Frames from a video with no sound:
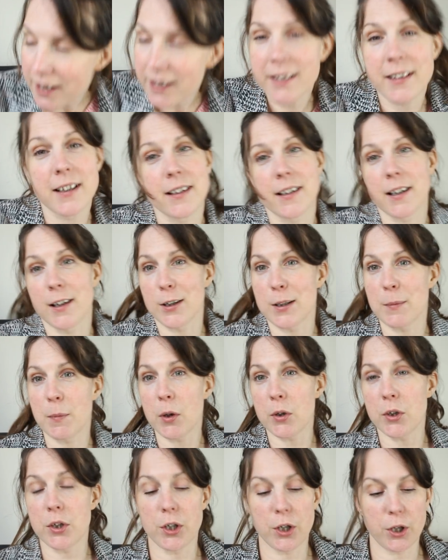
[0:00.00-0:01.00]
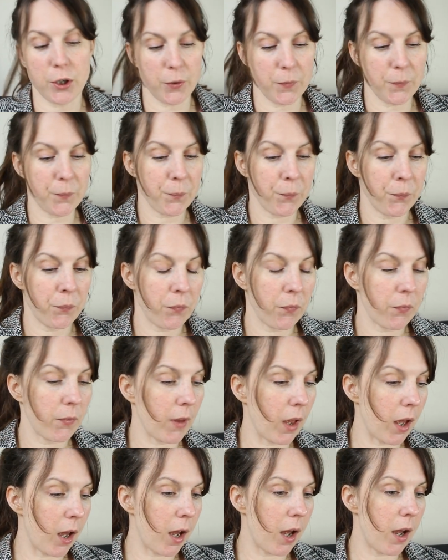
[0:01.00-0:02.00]
since I last spoke to you.
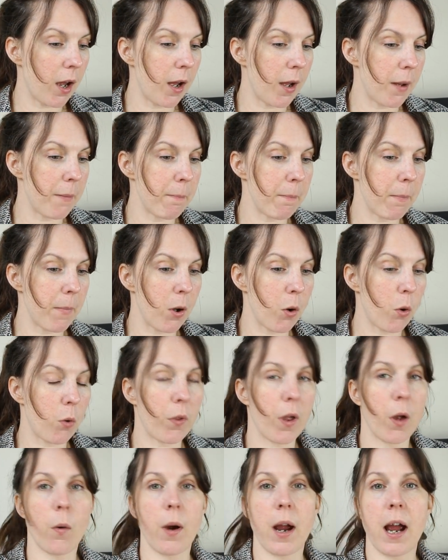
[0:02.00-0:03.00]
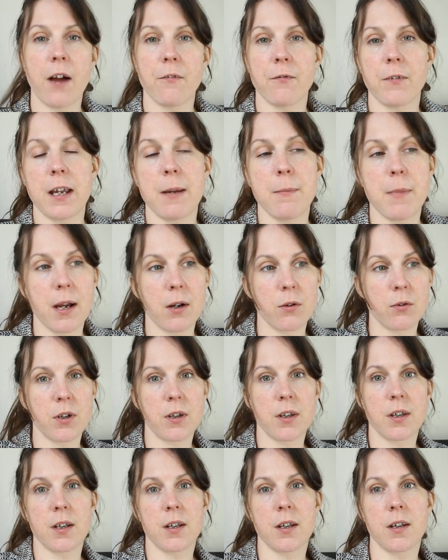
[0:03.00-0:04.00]
Although I have
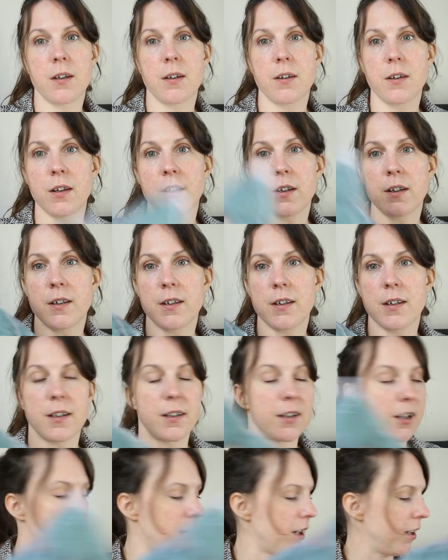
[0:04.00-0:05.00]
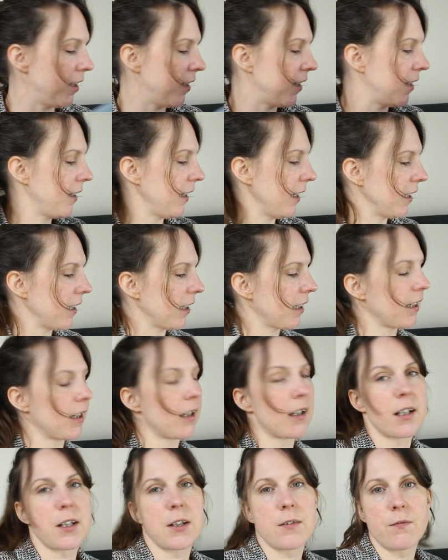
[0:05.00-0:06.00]
emailed the designer since to
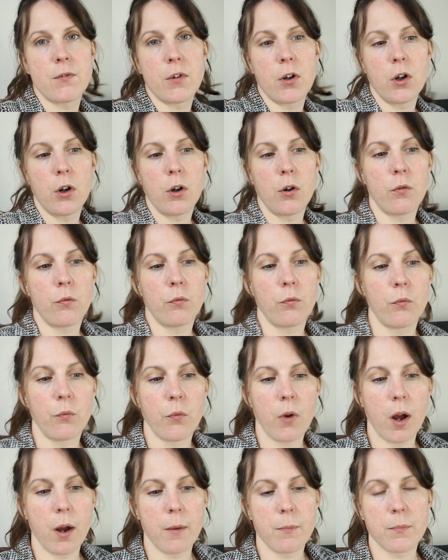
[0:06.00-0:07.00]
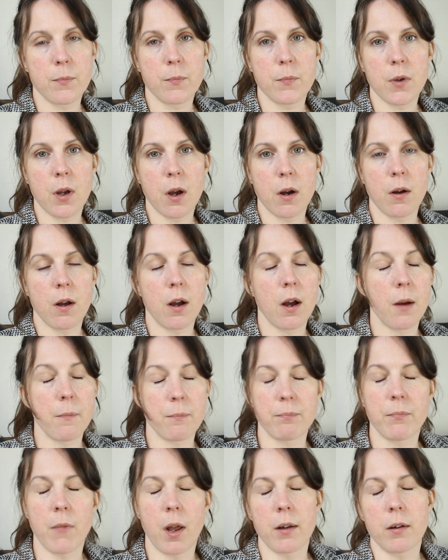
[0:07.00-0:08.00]
ask for
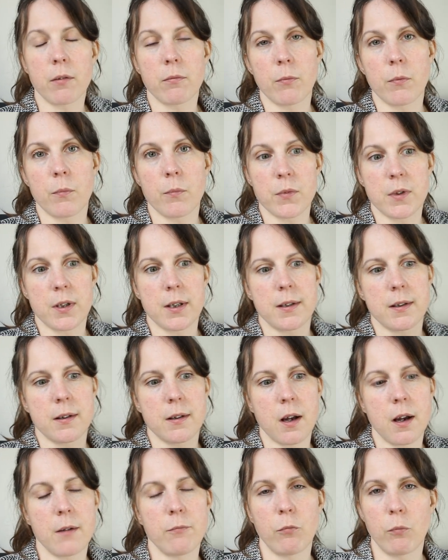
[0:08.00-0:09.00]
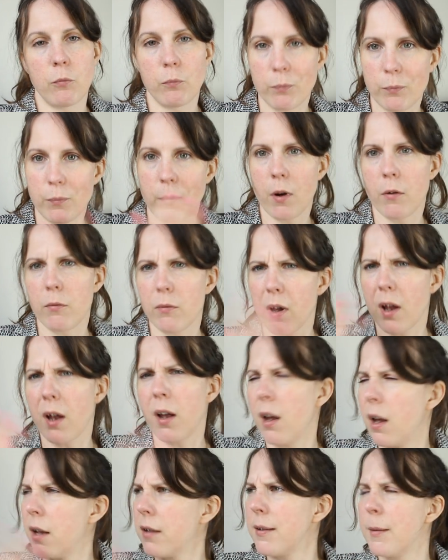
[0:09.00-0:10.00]
like design
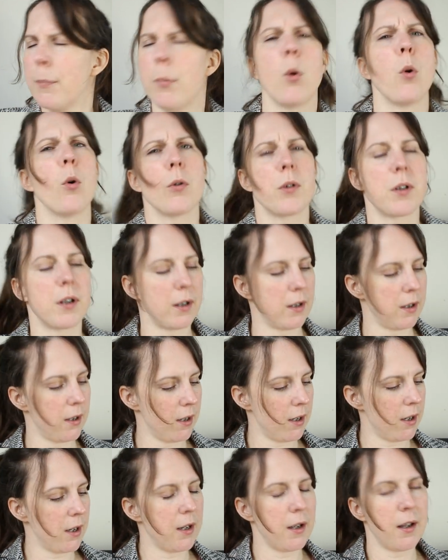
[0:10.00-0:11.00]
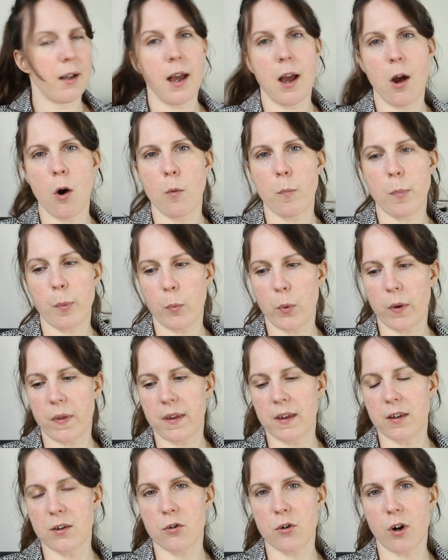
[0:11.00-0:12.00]
support, help with
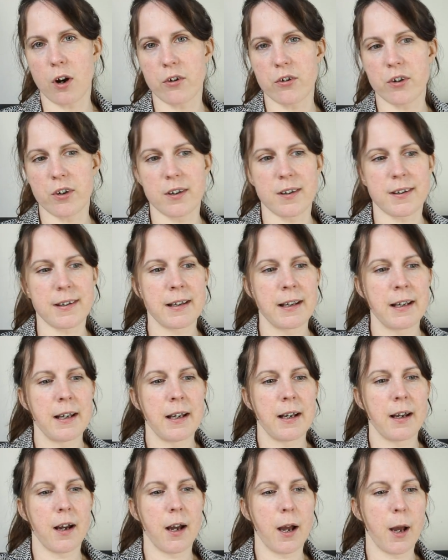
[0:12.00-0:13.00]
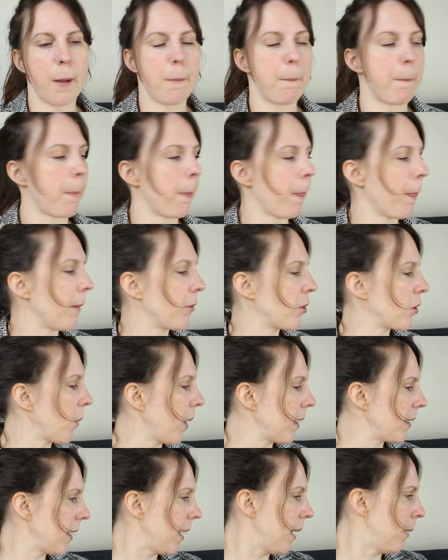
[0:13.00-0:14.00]
the instructions. I'm just
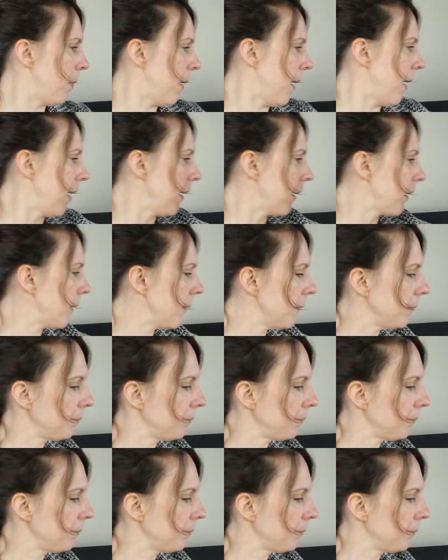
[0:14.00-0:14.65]
waiting to hear back.